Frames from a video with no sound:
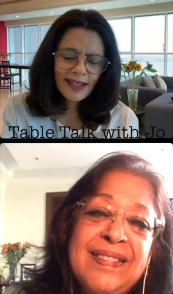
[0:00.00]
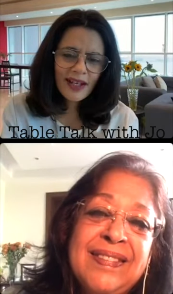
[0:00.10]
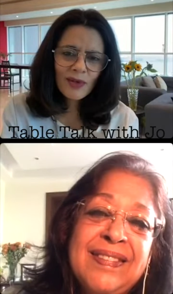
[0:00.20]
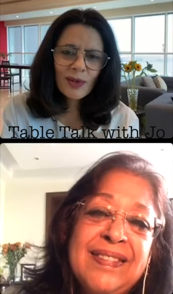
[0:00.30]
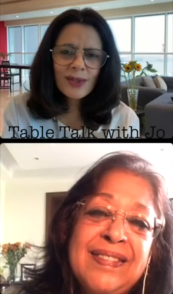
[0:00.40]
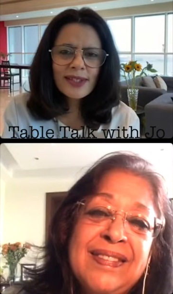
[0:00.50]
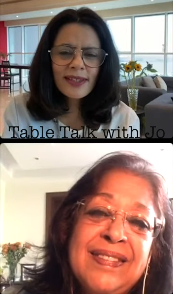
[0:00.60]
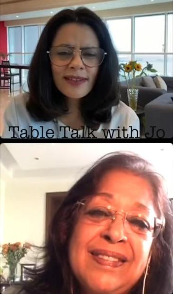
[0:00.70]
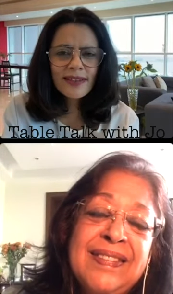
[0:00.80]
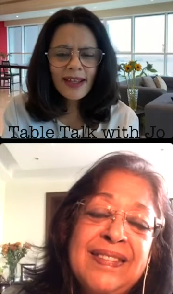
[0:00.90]
Speaker 1: I've always
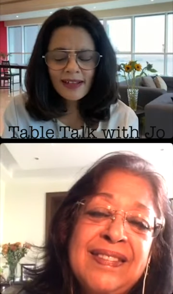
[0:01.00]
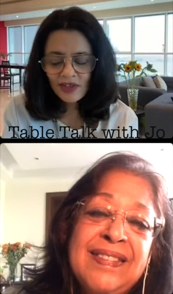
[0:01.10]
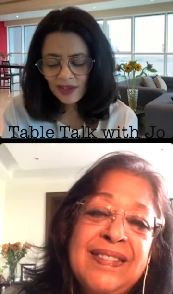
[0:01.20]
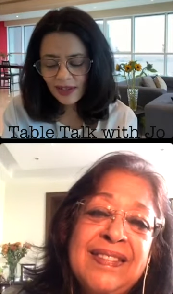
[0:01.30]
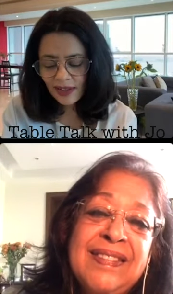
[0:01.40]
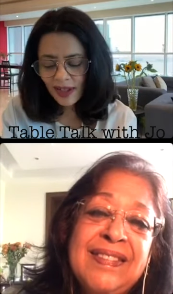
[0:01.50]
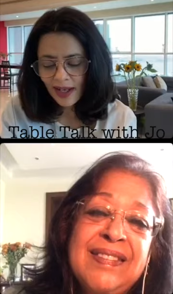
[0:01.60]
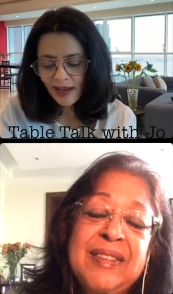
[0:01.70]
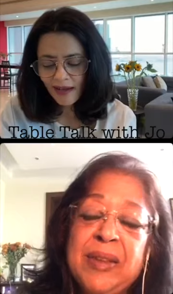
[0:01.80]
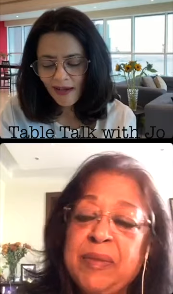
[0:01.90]
said that actually,
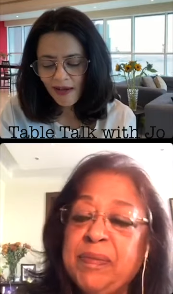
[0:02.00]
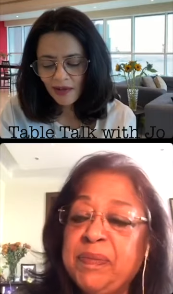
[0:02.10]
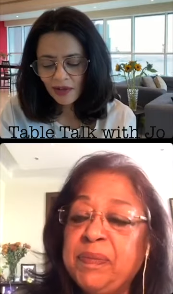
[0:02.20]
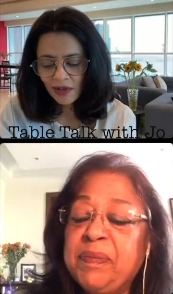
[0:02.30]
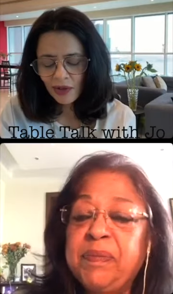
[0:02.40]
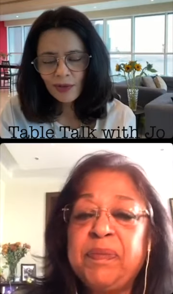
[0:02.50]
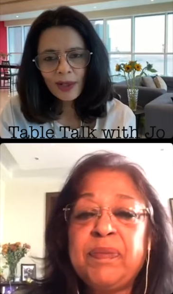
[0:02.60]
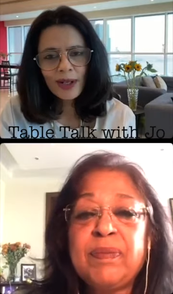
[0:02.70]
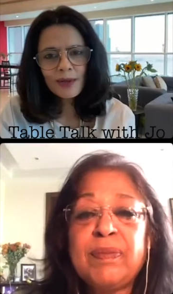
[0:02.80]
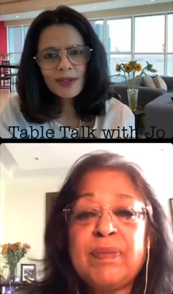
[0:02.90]
uh, you know,
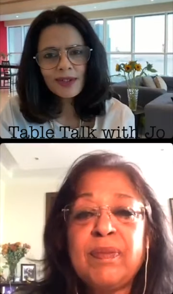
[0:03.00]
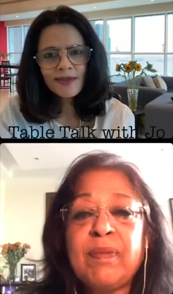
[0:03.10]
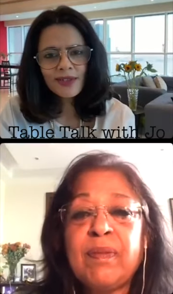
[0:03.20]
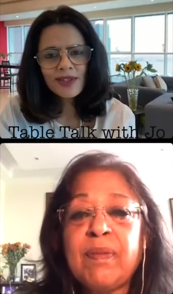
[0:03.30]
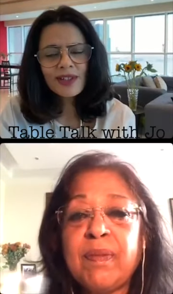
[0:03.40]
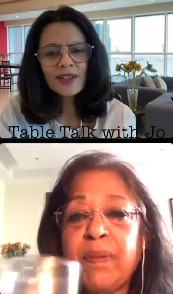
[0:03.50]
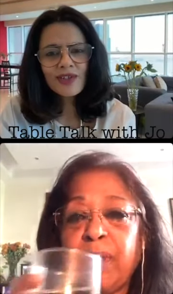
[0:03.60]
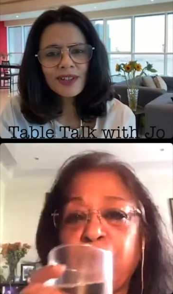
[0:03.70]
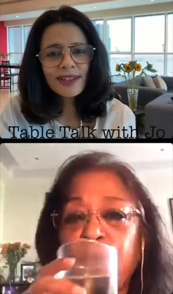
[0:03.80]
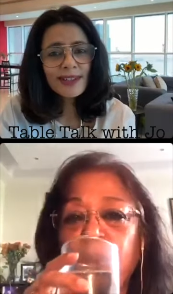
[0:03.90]
when I was even
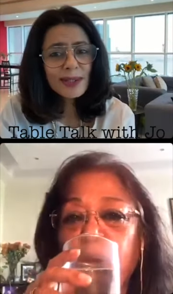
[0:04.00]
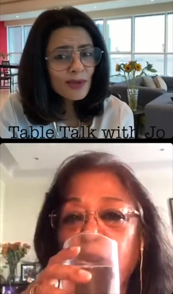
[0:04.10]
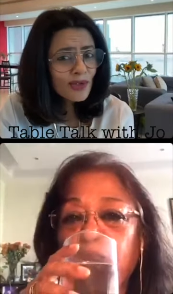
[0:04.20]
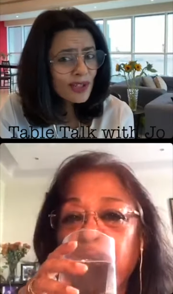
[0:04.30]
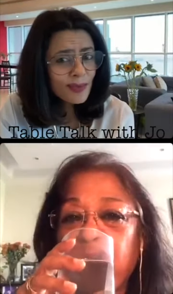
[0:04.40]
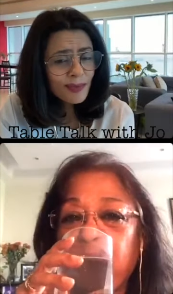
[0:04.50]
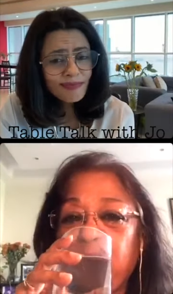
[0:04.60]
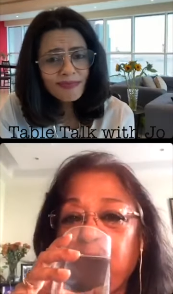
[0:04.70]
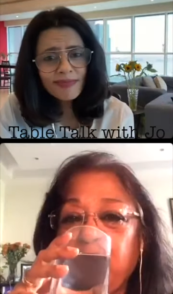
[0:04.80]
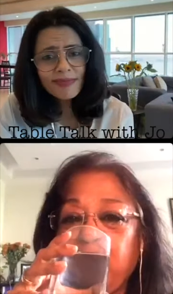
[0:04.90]
researching, and this was just
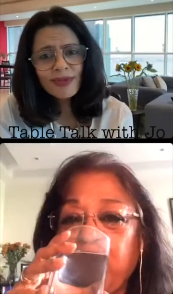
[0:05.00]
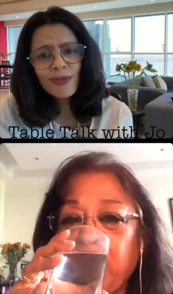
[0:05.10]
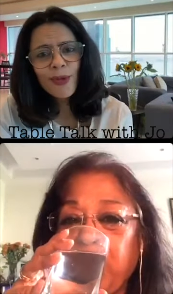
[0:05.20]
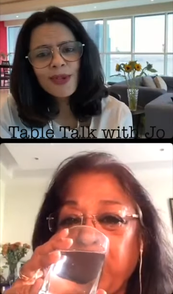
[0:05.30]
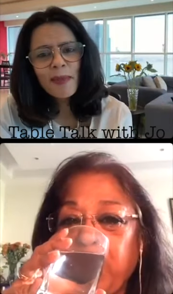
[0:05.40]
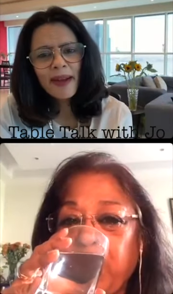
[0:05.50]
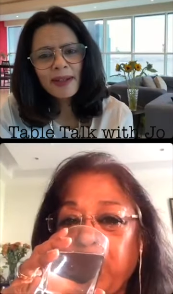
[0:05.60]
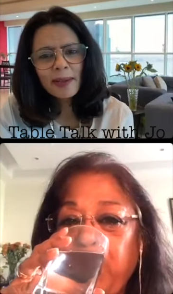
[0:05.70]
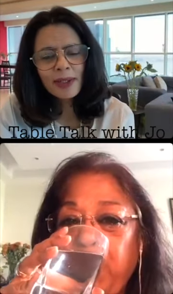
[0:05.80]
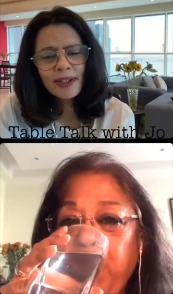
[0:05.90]
before the
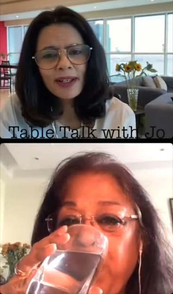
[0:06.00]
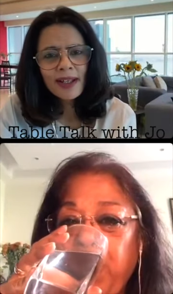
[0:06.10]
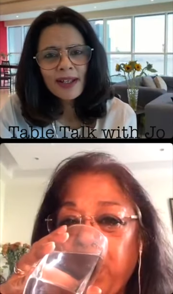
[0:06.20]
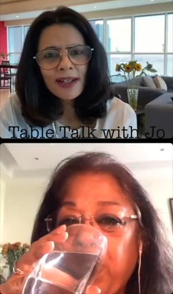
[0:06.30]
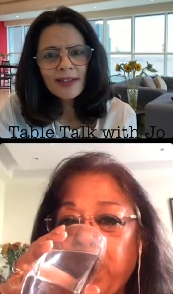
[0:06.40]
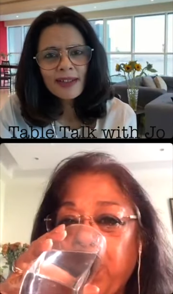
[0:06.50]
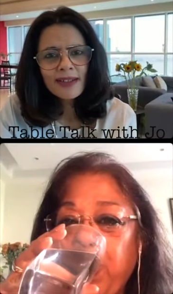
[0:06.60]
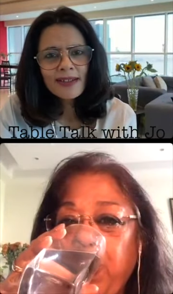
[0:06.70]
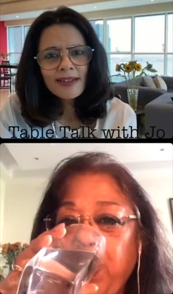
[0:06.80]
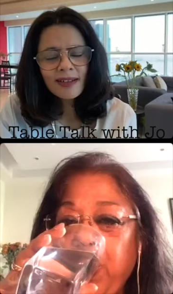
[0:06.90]
pandemic, that
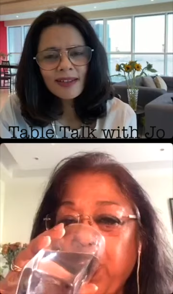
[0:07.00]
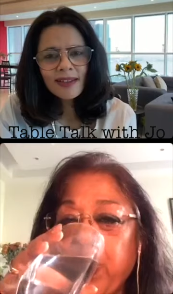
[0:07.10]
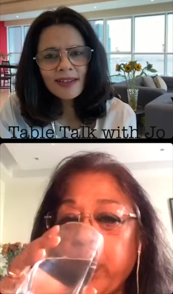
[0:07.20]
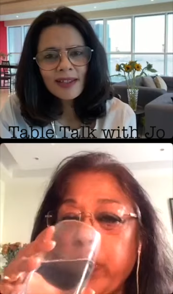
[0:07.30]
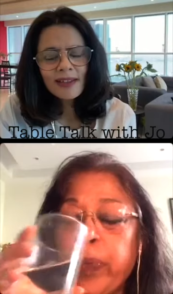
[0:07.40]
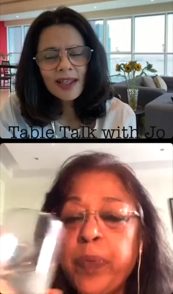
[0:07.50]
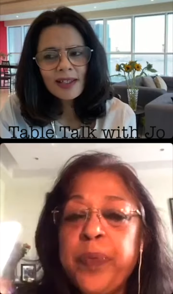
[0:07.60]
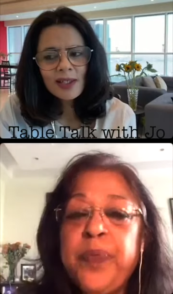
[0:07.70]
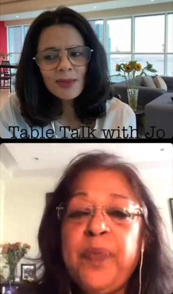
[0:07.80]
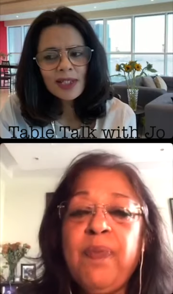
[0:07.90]
I think there
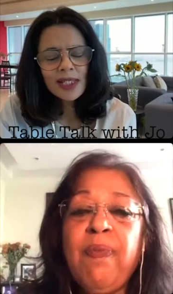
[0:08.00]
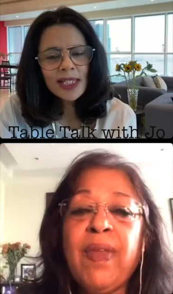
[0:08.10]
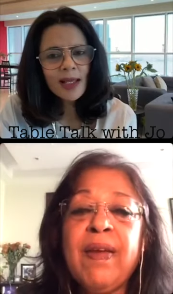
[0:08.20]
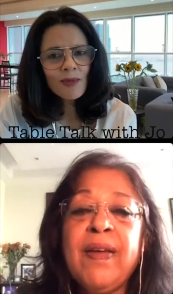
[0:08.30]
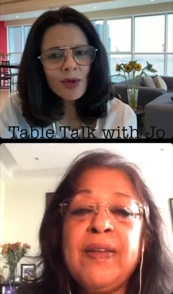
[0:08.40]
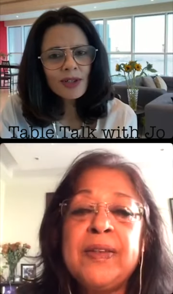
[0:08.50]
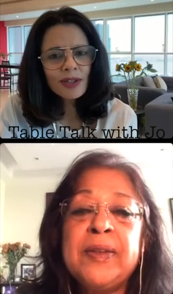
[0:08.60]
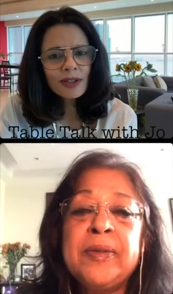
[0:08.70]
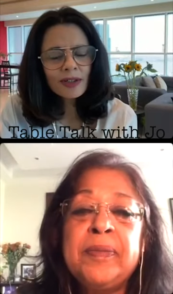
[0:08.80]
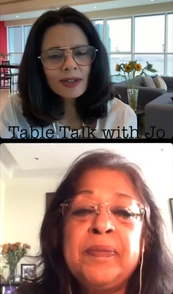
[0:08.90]
has to be a somewhat
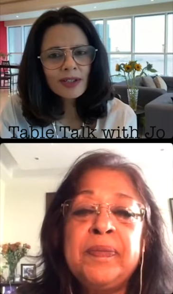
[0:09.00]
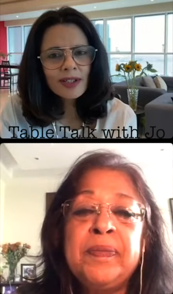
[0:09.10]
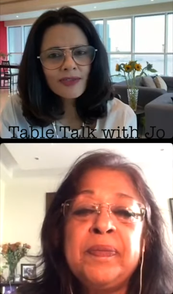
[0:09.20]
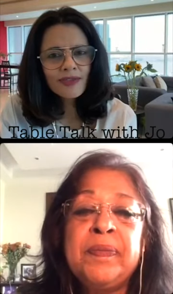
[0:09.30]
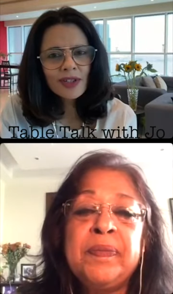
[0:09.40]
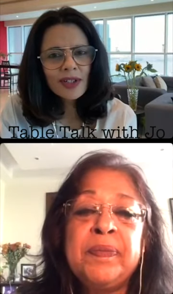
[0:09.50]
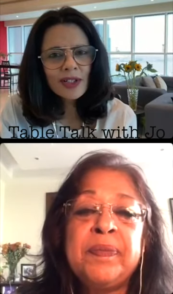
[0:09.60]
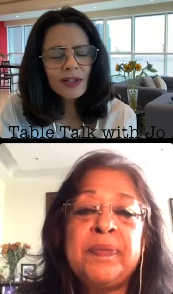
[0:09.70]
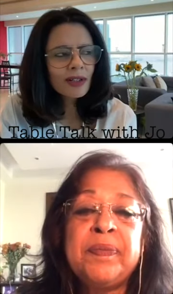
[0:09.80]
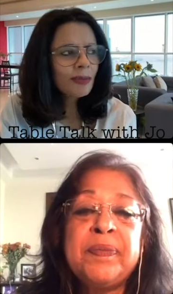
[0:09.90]
a different,
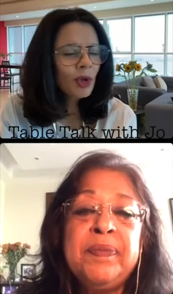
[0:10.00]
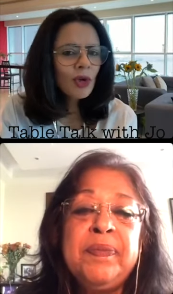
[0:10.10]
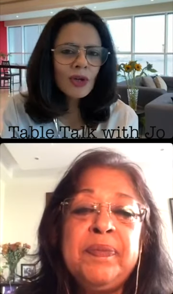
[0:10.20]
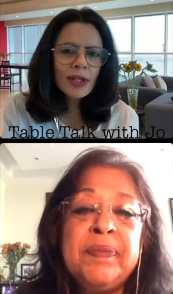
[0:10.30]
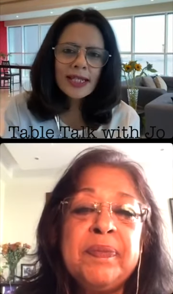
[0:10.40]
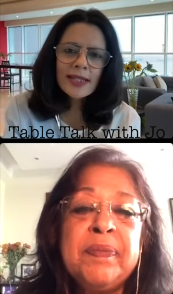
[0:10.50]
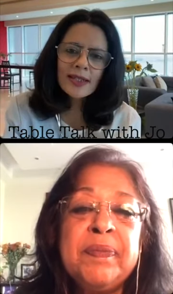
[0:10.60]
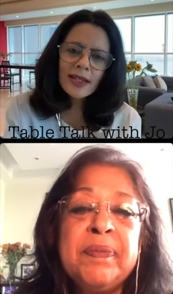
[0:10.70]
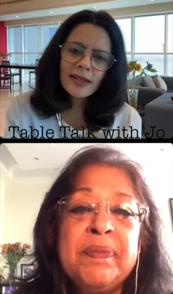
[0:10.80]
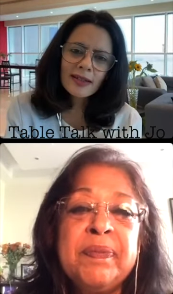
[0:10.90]
a more
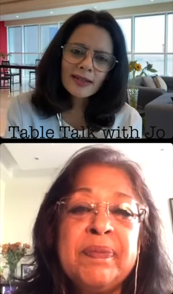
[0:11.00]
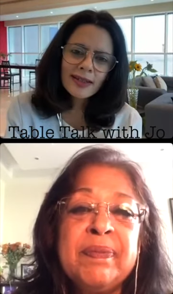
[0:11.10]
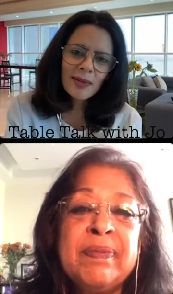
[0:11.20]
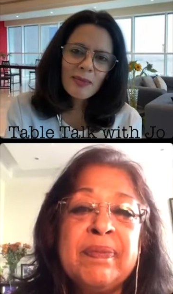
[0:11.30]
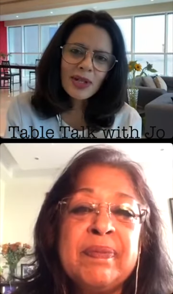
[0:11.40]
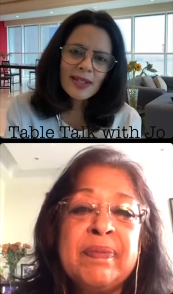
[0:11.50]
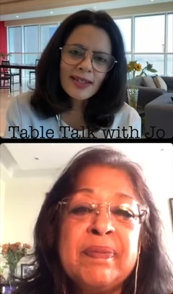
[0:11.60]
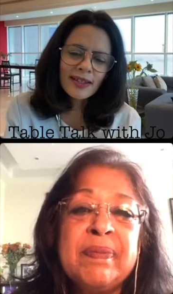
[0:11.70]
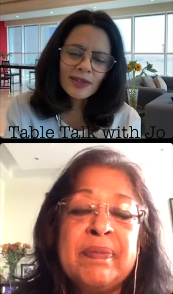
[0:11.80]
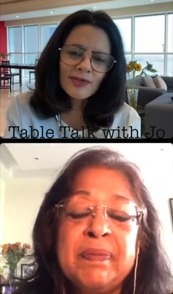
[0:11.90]
holistic
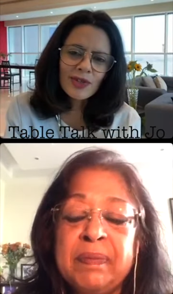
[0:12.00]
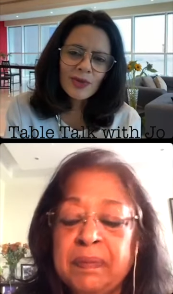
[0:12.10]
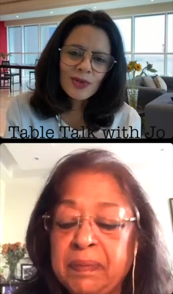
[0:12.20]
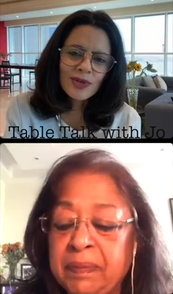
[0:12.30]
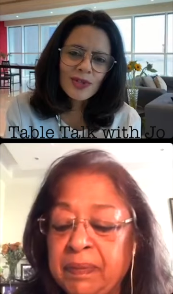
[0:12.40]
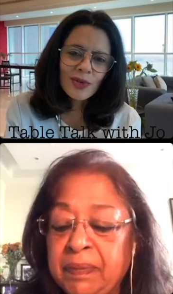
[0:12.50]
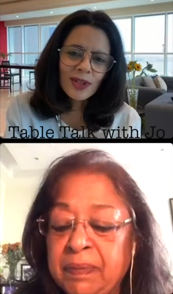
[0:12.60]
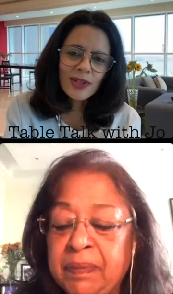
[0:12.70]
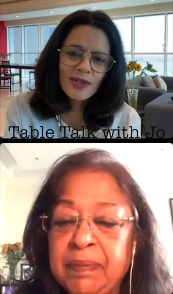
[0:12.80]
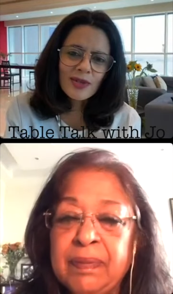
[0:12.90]
embracing of students
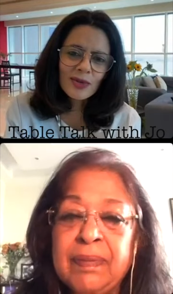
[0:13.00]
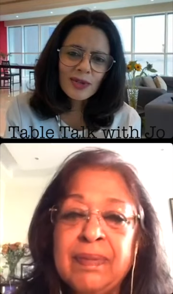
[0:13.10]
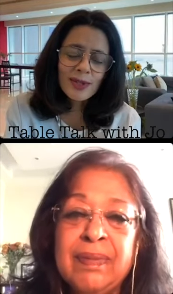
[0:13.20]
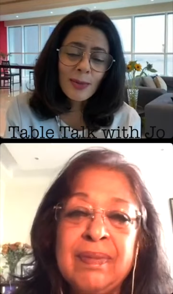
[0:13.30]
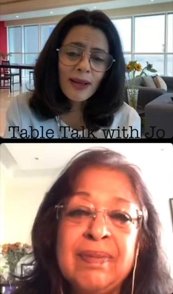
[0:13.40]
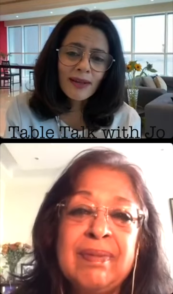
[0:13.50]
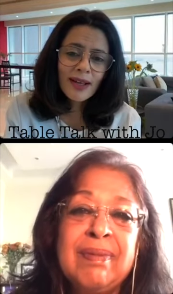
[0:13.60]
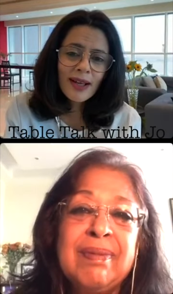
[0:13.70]
going to school as well.